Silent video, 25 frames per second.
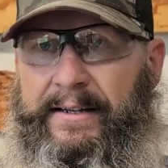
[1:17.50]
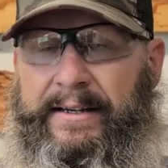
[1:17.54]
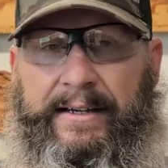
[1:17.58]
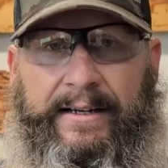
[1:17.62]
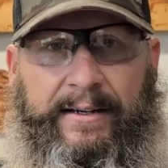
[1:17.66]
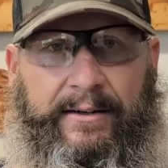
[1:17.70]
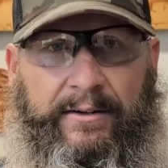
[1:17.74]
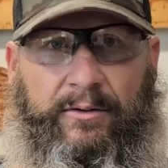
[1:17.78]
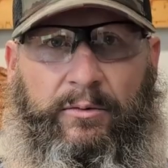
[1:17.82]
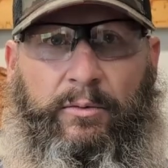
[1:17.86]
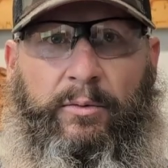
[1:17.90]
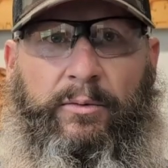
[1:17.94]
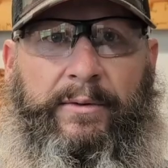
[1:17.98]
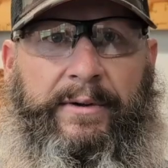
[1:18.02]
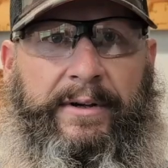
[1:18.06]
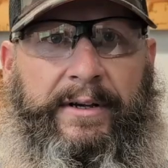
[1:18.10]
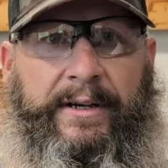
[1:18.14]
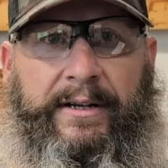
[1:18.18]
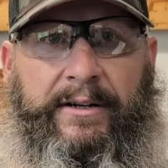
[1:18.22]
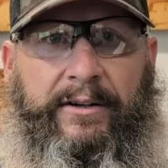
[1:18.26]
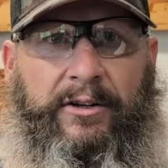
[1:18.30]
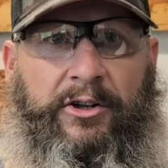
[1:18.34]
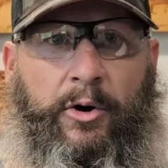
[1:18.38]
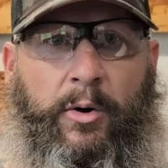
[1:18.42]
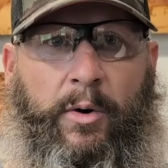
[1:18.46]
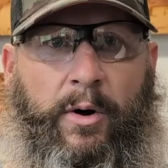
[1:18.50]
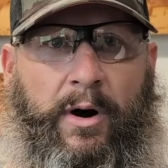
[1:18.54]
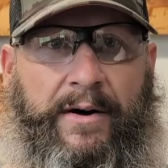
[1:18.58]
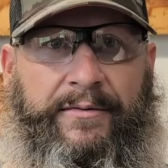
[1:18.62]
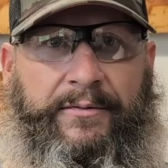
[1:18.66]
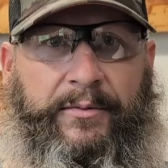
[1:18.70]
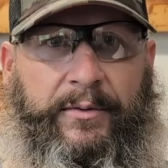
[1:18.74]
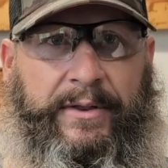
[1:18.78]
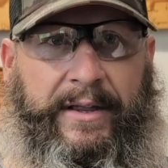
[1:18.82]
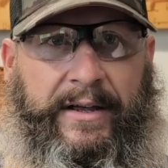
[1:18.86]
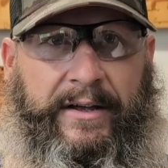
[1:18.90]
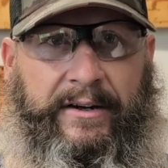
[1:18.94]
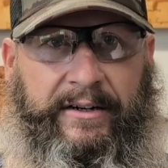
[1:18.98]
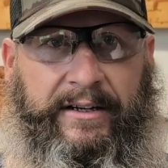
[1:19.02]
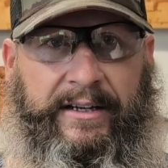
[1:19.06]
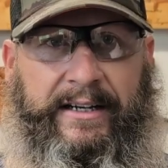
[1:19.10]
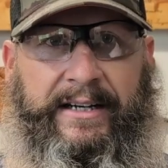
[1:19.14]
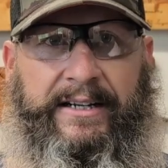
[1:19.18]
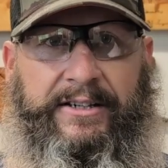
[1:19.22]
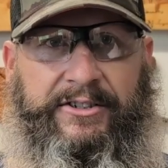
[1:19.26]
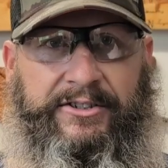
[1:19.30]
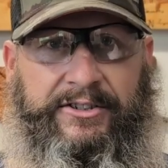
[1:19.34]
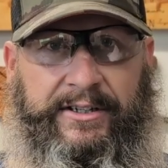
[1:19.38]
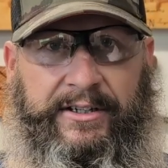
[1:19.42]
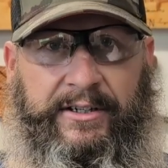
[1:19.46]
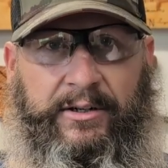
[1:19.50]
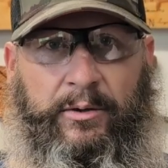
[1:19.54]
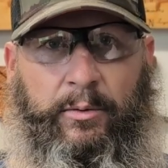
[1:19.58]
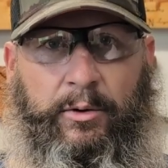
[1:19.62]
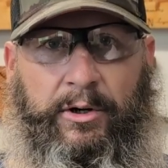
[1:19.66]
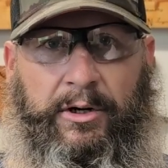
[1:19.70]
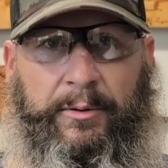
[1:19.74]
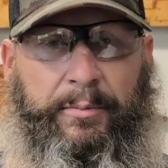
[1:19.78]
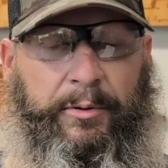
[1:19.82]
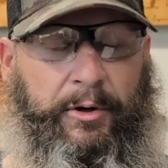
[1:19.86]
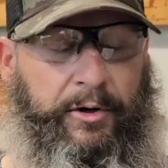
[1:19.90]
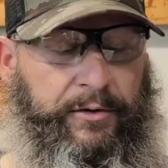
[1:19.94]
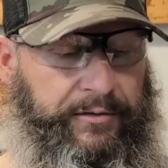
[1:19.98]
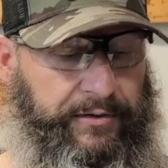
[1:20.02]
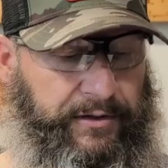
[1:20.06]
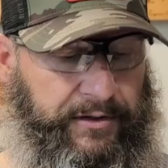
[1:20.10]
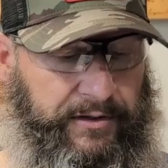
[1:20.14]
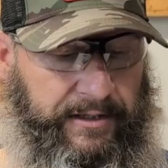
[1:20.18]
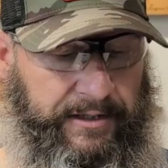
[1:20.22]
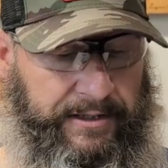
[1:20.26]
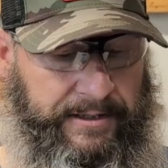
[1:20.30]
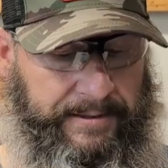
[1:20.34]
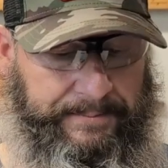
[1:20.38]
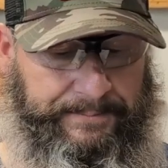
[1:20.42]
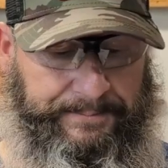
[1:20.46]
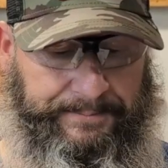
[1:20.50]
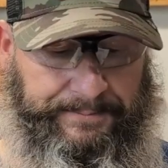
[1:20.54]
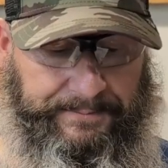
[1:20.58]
it'll go off without a hitch. It'll work perfectly.